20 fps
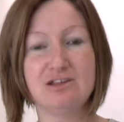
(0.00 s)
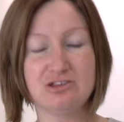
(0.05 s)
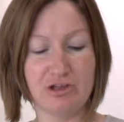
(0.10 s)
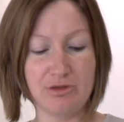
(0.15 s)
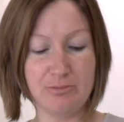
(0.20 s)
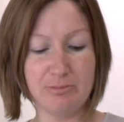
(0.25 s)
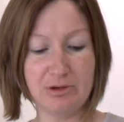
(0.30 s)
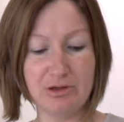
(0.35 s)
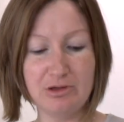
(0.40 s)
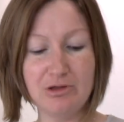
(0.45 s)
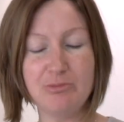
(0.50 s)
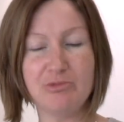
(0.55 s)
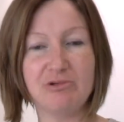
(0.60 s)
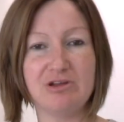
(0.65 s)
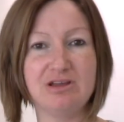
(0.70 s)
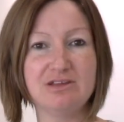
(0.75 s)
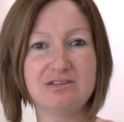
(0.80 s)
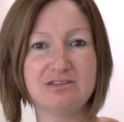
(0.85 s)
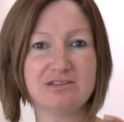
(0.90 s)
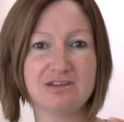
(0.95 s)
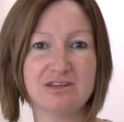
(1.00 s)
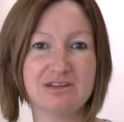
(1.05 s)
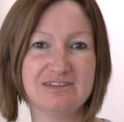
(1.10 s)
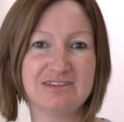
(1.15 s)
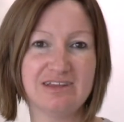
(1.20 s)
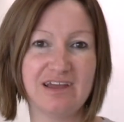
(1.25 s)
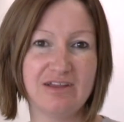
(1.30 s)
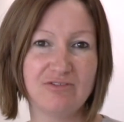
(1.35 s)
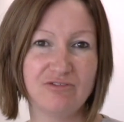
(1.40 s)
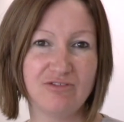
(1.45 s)
So blueberries
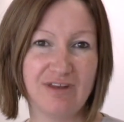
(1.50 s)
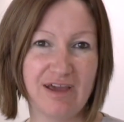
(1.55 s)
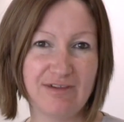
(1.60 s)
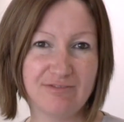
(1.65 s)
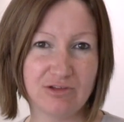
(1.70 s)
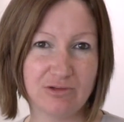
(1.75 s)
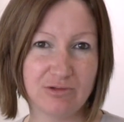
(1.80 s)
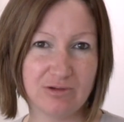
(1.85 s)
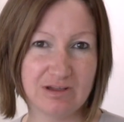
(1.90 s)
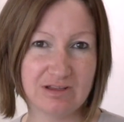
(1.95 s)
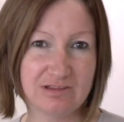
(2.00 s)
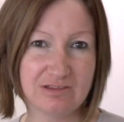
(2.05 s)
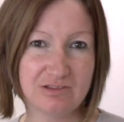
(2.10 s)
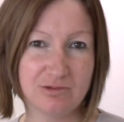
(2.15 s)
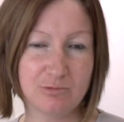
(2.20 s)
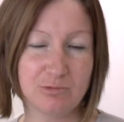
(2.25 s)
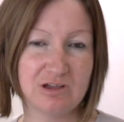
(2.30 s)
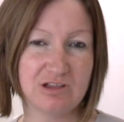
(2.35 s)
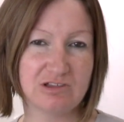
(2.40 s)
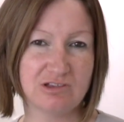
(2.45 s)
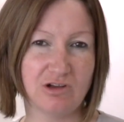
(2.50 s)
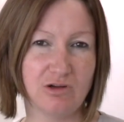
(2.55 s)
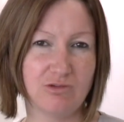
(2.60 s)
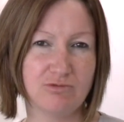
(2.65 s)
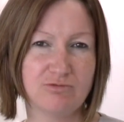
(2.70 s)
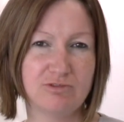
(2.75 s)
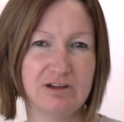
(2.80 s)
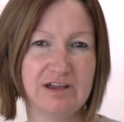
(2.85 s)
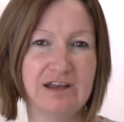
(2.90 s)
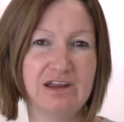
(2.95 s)
contain flavonoids, which are
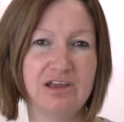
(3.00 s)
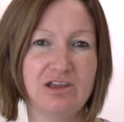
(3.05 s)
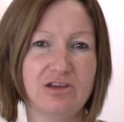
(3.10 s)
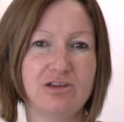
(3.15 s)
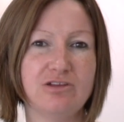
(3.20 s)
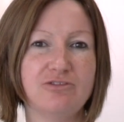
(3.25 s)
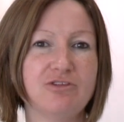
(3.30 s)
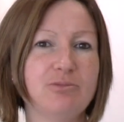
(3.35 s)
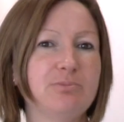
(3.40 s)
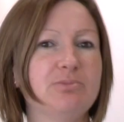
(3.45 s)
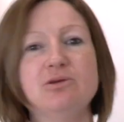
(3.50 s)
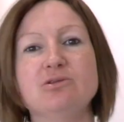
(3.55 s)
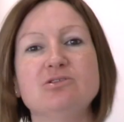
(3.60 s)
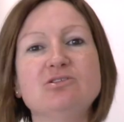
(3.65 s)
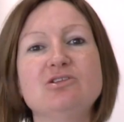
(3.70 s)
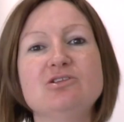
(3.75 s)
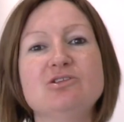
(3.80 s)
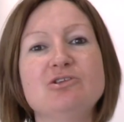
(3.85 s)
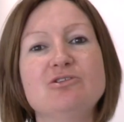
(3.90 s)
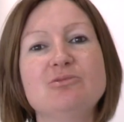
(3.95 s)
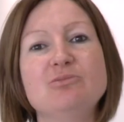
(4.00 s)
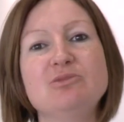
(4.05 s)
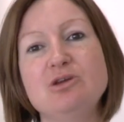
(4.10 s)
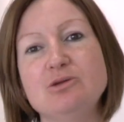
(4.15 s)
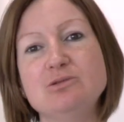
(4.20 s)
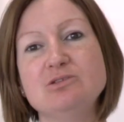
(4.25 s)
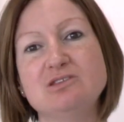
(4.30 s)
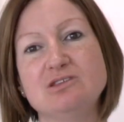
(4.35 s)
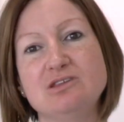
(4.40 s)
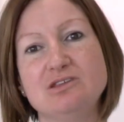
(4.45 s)
really good for boosting your
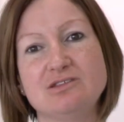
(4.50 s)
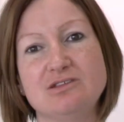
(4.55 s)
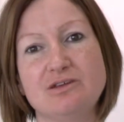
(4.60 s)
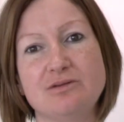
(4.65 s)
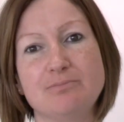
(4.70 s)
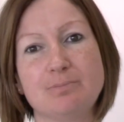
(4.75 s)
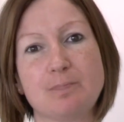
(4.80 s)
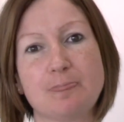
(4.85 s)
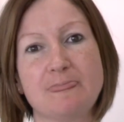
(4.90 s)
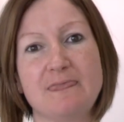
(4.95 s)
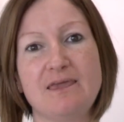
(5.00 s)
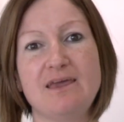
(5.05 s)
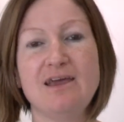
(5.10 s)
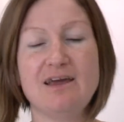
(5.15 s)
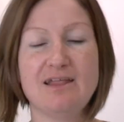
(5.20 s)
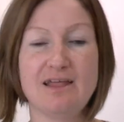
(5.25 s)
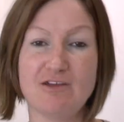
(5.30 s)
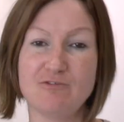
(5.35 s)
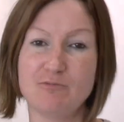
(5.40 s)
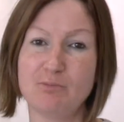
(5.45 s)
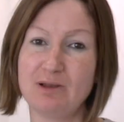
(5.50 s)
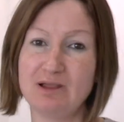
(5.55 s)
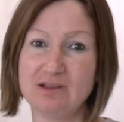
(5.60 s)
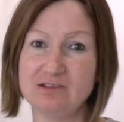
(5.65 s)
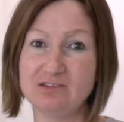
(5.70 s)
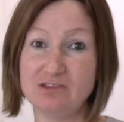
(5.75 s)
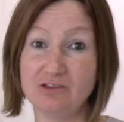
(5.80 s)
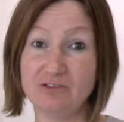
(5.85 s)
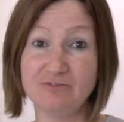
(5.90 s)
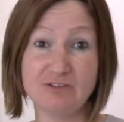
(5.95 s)
immune system. They have
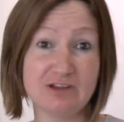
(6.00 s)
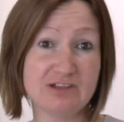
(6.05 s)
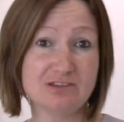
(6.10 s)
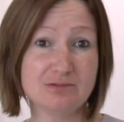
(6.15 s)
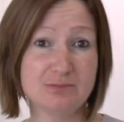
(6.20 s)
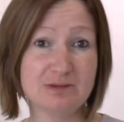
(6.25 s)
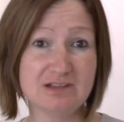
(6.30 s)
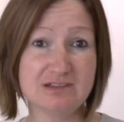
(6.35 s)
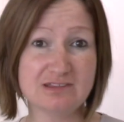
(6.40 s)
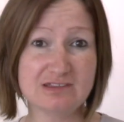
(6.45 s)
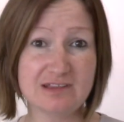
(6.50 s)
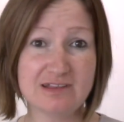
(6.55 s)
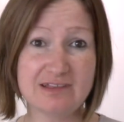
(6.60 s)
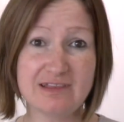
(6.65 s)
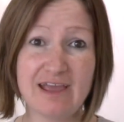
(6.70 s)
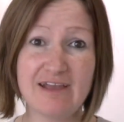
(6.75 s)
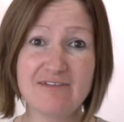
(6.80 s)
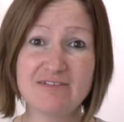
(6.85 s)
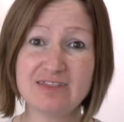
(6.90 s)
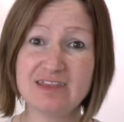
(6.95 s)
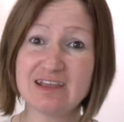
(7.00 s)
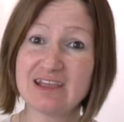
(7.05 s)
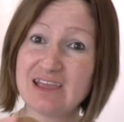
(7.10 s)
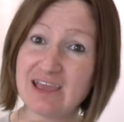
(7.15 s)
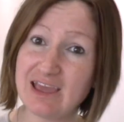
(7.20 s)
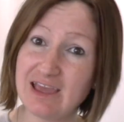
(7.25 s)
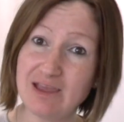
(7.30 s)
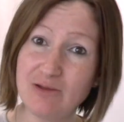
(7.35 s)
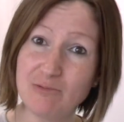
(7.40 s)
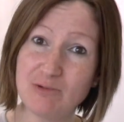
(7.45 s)
plenty of vitamins in there and the
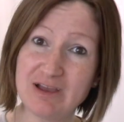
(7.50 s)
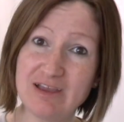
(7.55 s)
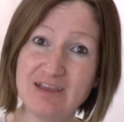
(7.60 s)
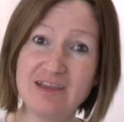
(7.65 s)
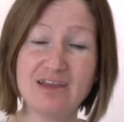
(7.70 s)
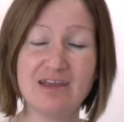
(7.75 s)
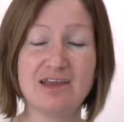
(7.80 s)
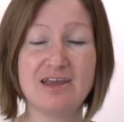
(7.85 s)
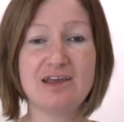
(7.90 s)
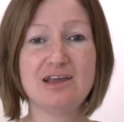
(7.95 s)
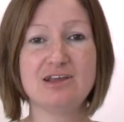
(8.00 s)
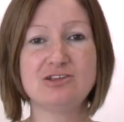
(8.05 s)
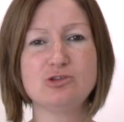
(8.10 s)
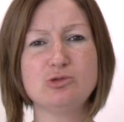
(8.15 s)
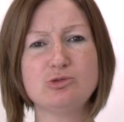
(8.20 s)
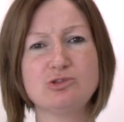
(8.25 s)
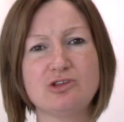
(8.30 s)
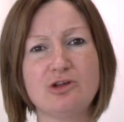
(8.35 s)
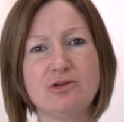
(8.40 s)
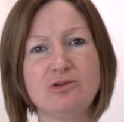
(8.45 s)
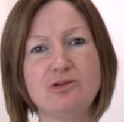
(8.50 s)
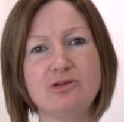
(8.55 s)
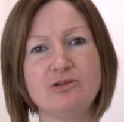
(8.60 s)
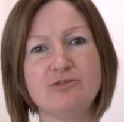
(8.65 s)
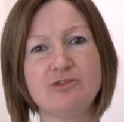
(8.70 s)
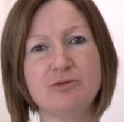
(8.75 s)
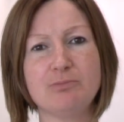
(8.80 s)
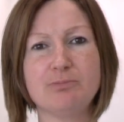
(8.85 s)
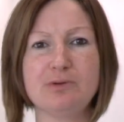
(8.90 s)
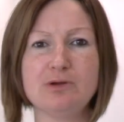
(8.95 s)
kiwi is also good
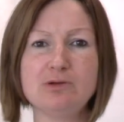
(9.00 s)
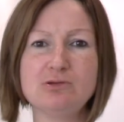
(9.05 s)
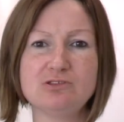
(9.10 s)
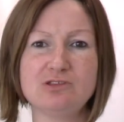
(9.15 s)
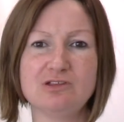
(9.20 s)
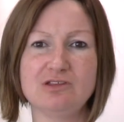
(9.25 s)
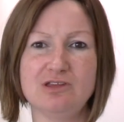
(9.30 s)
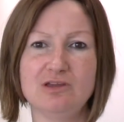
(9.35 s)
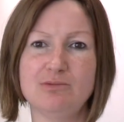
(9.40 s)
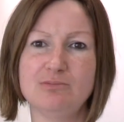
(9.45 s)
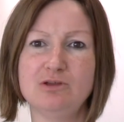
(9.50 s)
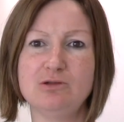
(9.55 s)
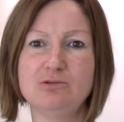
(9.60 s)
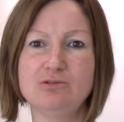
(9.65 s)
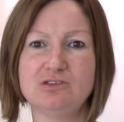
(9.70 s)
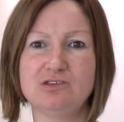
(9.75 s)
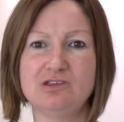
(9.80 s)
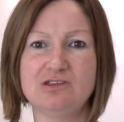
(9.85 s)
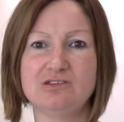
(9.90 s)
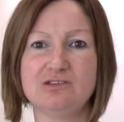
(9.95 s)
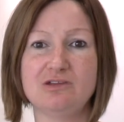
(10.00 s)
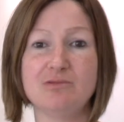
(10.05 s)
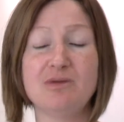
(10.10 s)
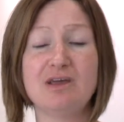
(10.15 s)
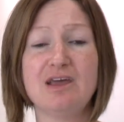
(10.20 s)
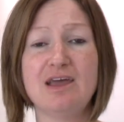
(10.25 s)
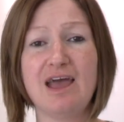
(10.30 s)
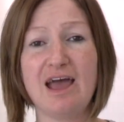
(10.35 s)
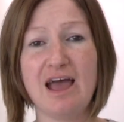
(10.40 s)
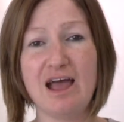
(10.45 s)
for boosting the immune system
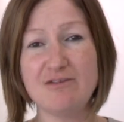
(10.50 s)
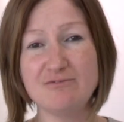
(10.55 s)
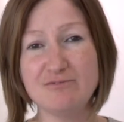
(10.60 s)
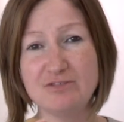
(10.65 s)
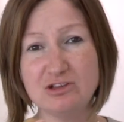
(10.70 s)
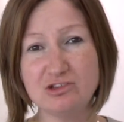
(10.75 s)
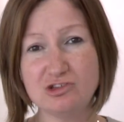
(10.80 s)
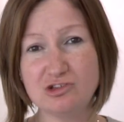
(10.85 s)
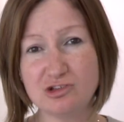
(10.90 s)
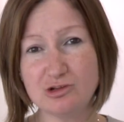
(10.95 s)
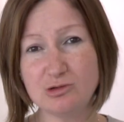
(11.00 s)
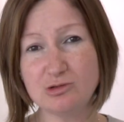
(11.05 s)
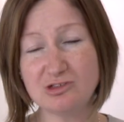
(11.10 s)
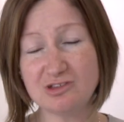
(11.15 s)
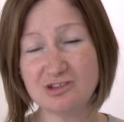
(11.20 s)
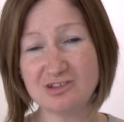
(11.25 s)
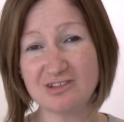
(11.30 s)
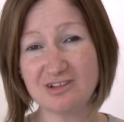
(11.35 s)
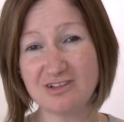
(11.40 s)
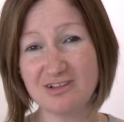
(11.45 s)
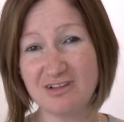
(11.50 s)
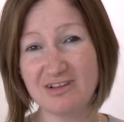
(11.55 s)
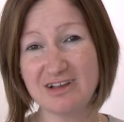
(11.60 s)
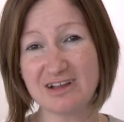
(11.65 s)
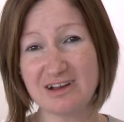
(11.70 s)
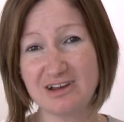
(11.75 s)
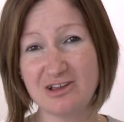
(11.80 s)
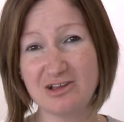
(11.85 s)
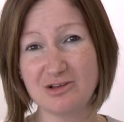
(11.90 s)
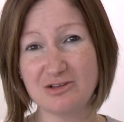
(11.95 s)
and reduces the
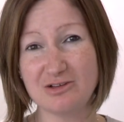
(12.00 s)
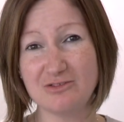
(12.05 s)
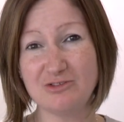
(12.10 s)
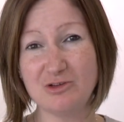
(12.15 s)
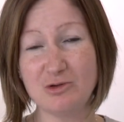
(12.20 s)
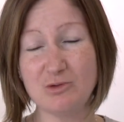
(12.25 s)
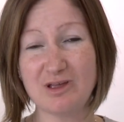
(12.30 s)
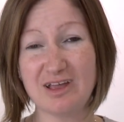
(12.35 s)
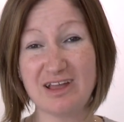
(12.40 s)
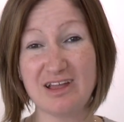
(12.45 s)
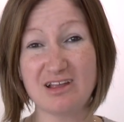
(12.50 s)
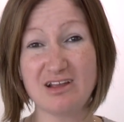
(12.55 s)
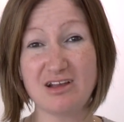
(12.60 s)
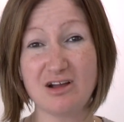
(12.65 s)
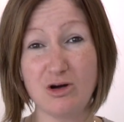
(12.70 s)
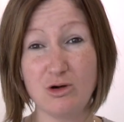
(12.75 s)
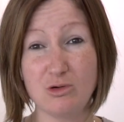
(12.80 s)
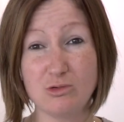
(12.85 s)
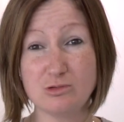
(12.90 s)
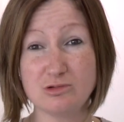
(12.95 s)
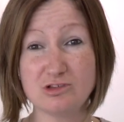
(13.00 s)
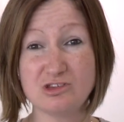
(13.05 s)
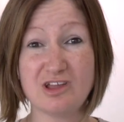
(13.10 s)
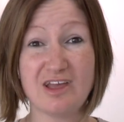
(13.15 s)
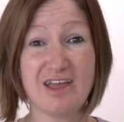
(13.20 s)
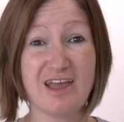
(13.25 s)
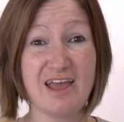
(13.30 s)
likelihood of you getting colds